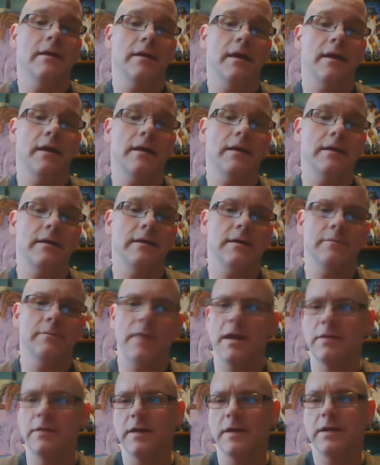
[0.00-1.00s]
and he
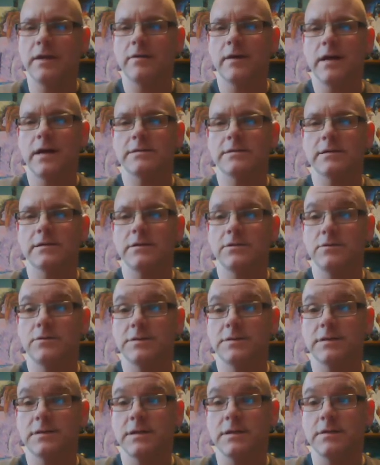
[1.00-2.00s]
made a video asking, do
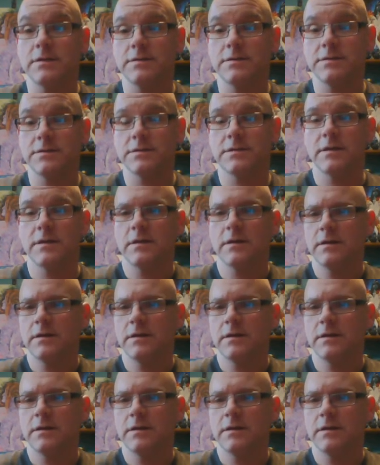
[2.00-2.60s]
skills